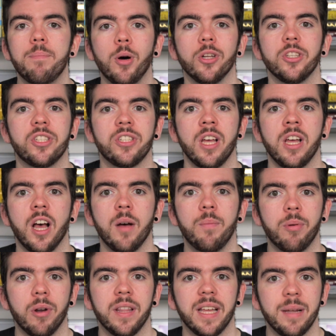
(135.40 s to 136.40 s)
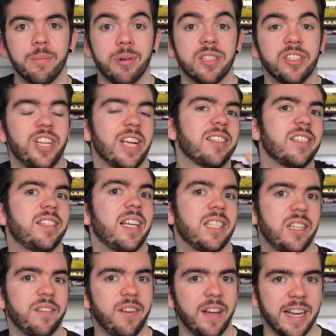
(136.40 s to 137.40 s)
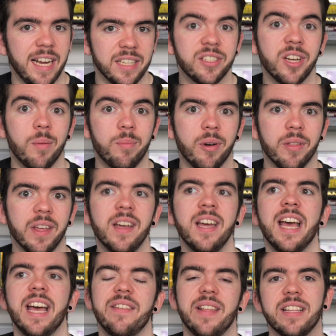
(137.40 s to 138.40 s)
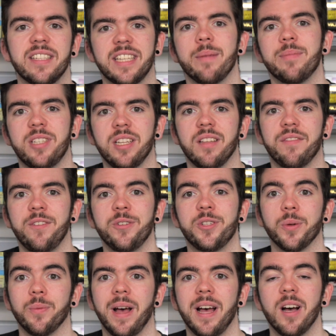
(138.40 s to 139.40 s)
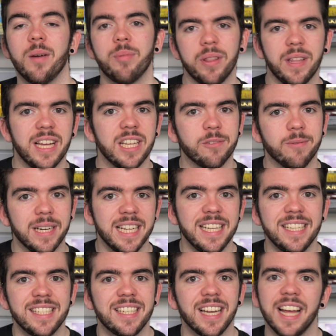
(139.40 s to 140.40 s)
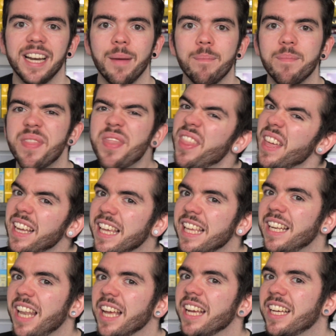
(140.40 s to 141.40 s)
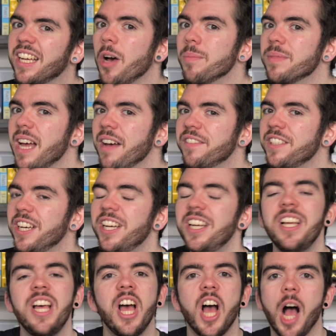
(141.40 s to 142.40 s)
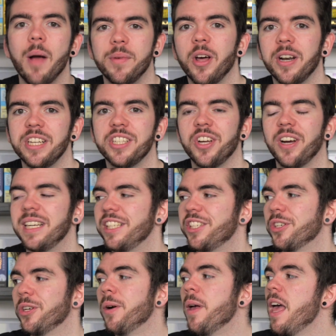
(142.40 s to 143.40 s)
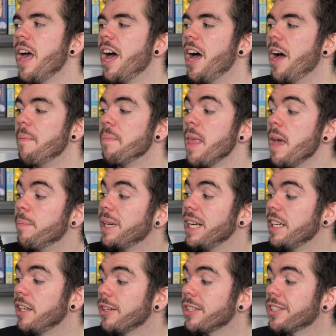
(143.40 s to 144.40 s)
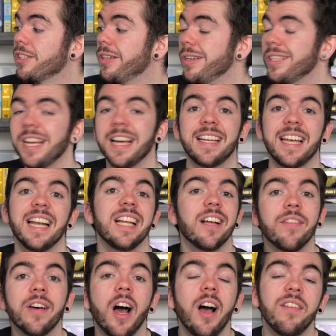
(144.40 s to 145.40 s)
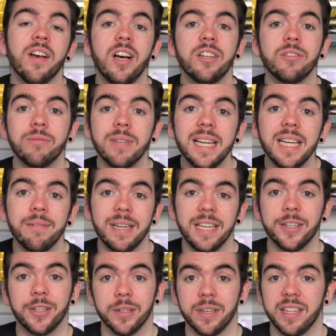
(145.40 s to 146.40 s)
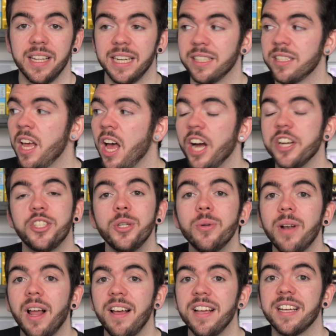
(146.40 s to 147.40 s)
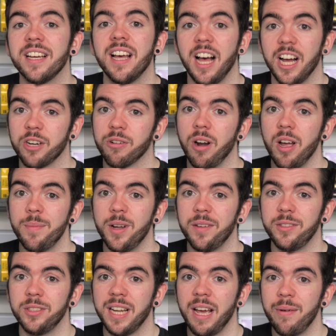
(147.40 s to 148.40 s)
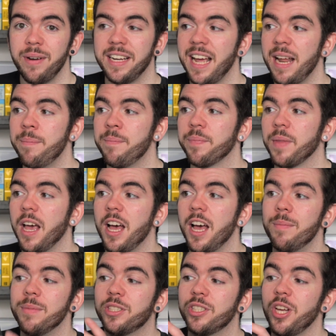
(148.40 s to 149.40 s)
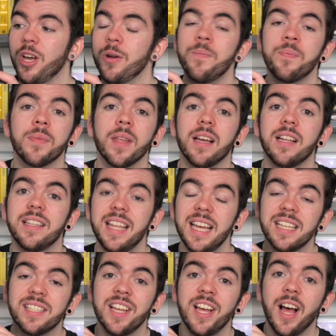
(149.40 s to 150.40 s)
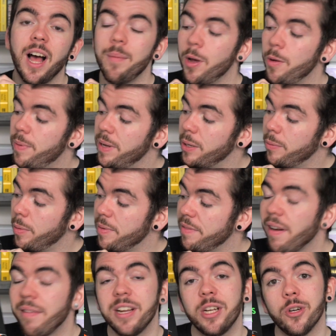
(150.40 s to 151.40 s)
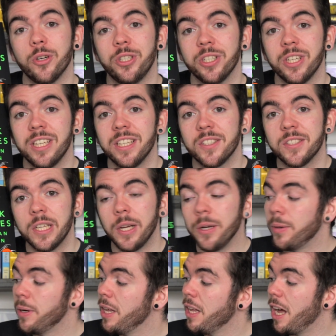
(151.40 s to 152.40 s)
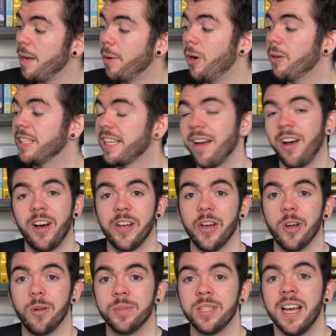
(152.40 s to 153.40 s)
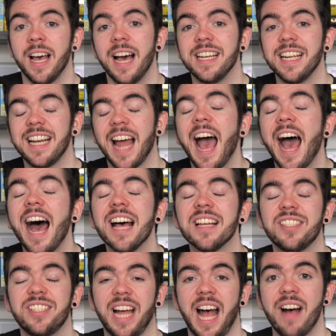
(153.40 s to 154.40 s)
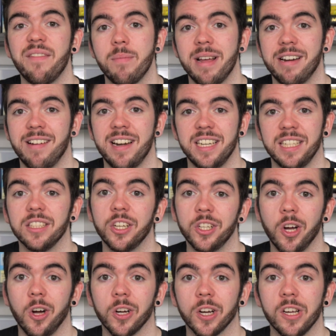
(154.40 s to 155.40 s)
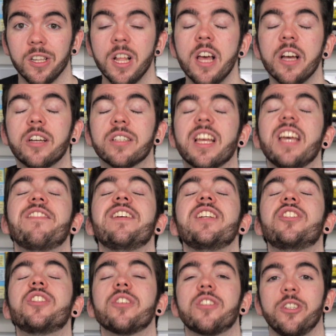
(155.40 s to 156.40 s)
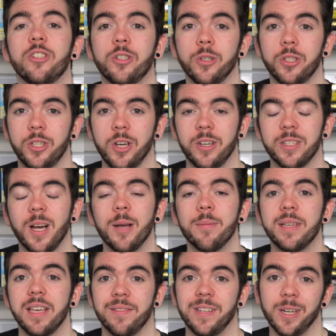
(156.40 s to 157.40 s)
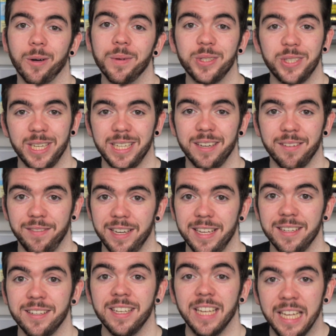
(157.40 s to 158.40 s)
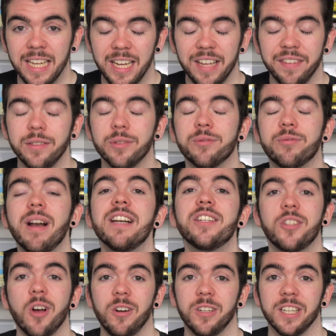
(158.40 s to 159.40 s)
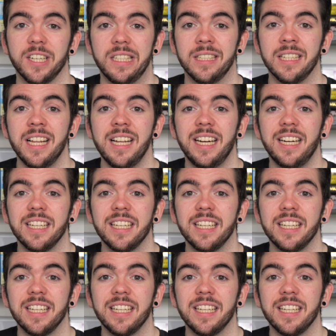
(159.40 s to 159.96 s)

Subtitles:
puts her brother in prison. She has to testify against her brother. It then skips to the future where her brother is released, and I think he like comes after her. I'm not entirely sure. But it looks good. Again, I've heard really, really good things. I do like a crime novel now and again. So this, I'm hoping, will be very good. So I'm holding out high hopes, and it has to have a better ending than Gone Girl, because if it doesn't, good God, I'm giving up with Gillian Flynn. If you've read Gone Girl,